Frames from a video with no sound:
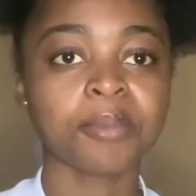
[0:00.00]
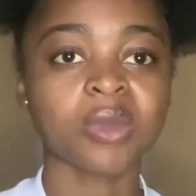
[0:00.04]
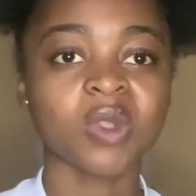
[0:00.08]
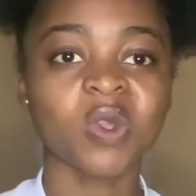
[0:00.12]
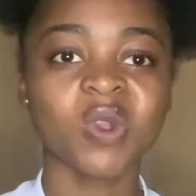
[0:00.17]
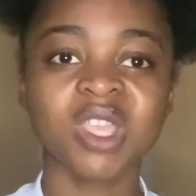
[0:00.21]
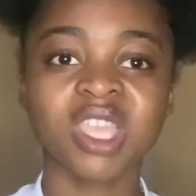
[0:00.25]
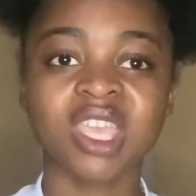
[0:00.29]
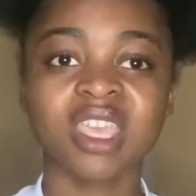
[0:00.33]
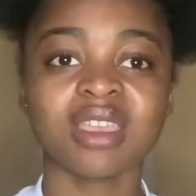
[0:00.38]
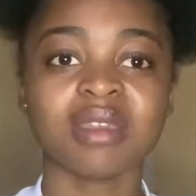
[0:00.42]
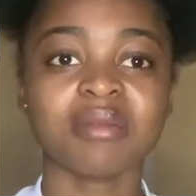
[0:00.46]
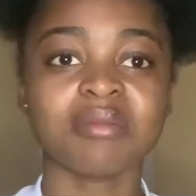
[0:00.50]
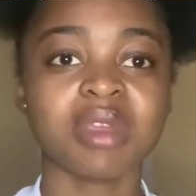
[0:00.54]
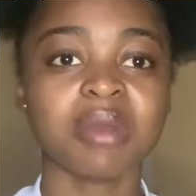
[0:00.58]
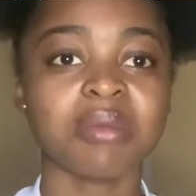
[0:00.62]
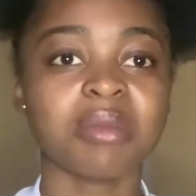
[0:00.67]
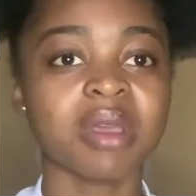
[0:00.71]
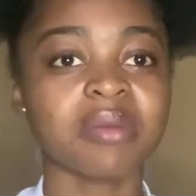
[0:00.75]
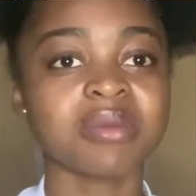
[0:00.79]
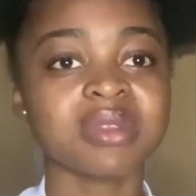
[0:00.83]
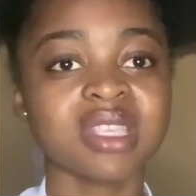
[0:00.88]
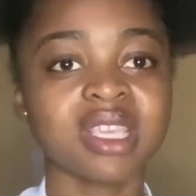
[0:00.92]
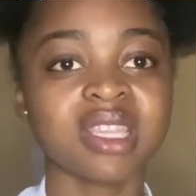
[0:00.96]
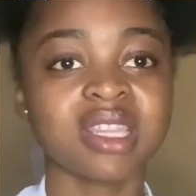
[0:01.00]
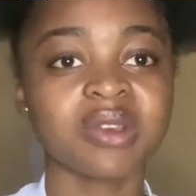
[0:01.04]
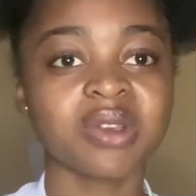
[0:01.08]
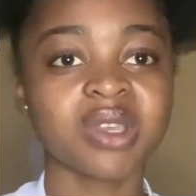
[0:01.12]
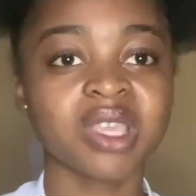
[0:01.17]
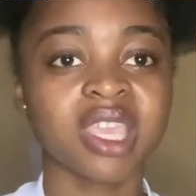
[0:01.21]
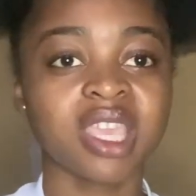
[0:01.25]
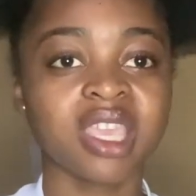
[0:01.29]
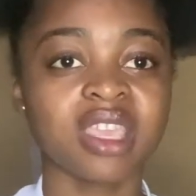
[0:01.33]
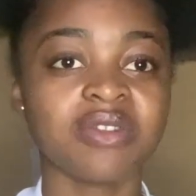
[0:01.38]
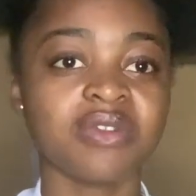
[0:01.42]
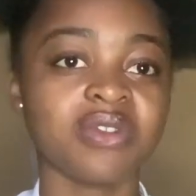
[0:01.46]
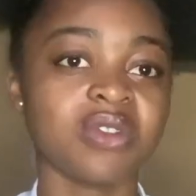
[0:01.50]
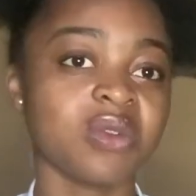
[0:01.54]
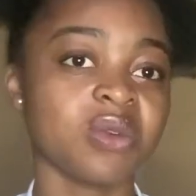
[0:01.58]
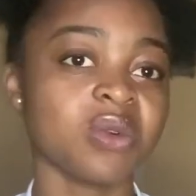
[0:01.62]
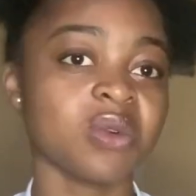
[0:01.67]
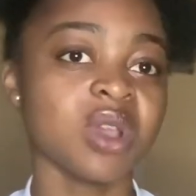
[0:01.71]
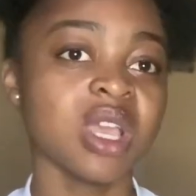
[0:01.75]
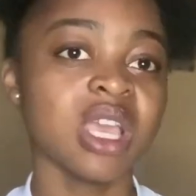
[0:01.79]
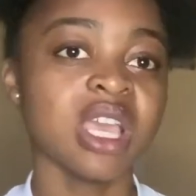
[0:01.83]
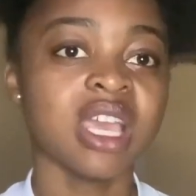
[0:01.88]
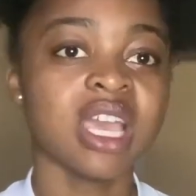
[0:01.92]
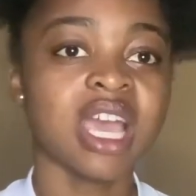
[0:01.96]
okay, my mom said, okay, if you,
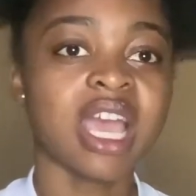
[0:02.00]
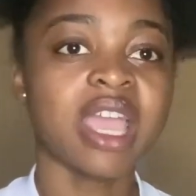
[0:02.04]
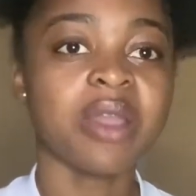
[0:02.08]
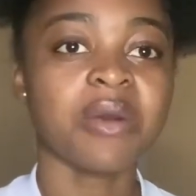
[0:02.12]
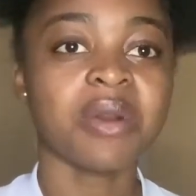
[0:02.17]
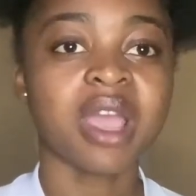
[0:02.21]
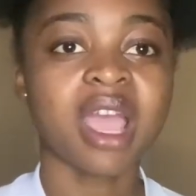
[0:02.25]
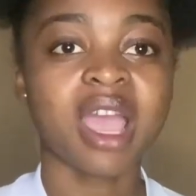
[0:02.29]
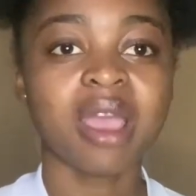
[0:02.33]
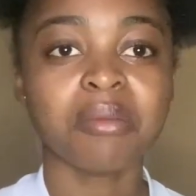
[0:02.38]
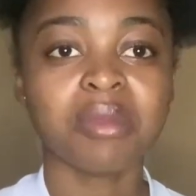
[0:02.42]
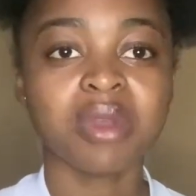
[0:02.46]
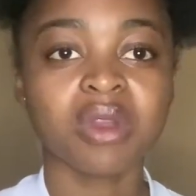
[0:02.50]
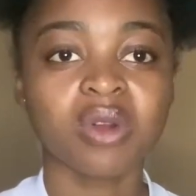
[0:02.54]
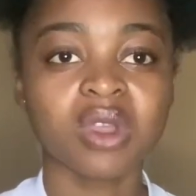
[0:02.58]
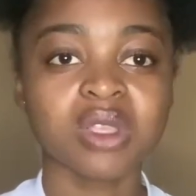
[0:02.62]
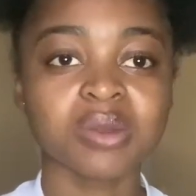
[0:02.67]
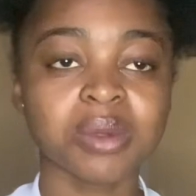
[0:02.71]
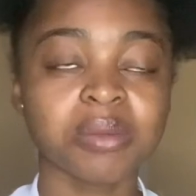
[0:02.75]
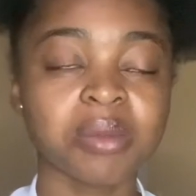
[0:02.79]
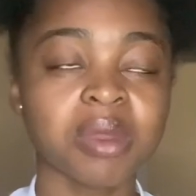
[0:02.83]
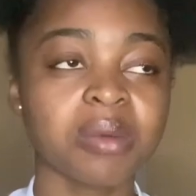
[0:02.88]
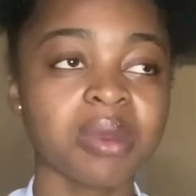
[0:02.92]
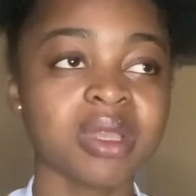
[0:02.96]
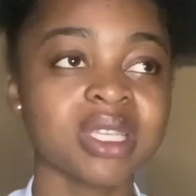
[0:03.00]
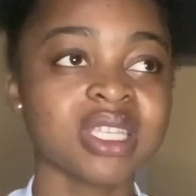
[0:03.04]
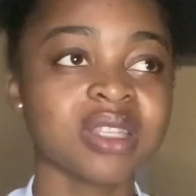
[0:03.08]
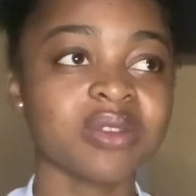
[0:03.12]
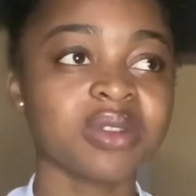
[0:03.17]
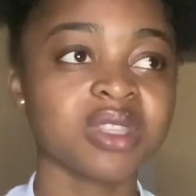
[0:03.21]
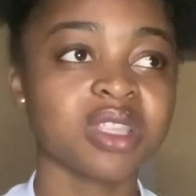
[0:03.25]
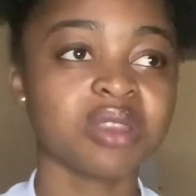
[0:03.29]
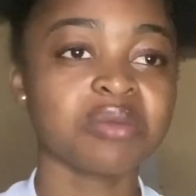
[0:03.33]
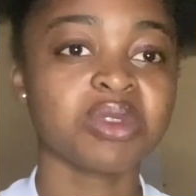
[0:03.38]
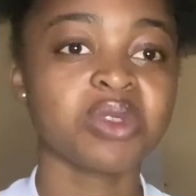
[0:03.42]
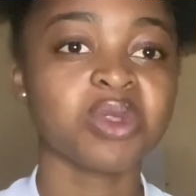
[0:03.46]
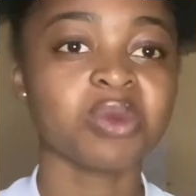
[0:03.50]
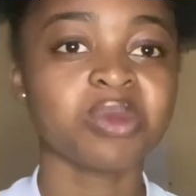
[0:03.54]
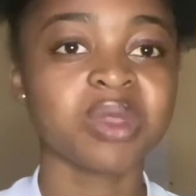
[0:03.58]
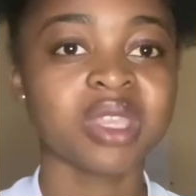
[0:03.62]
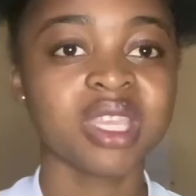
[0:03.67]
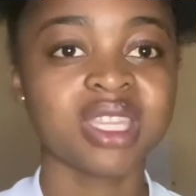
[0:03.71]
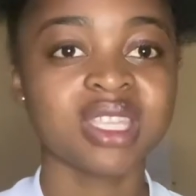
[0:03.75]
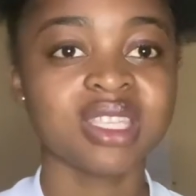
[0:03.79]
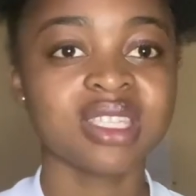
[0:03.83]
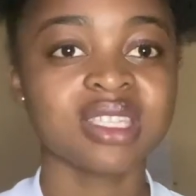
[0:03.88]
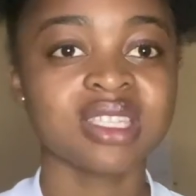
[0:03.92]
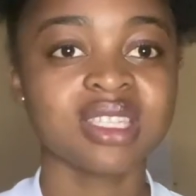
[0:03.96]
I because my mom actually wanted me to be
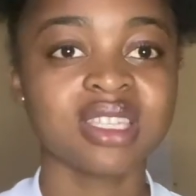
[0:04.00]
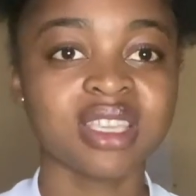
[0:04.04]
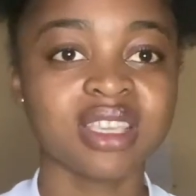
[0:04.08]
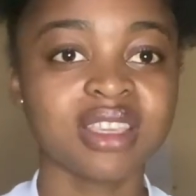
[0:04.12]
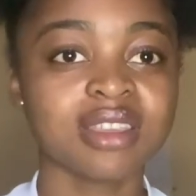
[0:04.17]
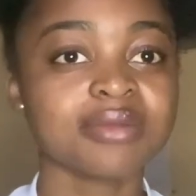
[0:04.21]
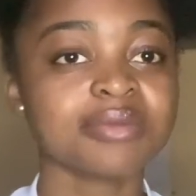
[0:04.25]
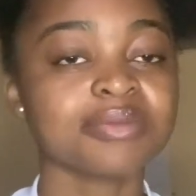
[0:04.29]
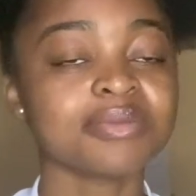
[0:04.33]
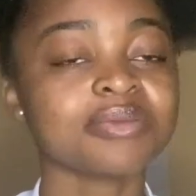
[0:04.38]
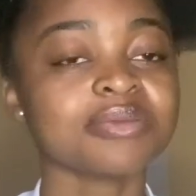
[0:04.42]
an engineer,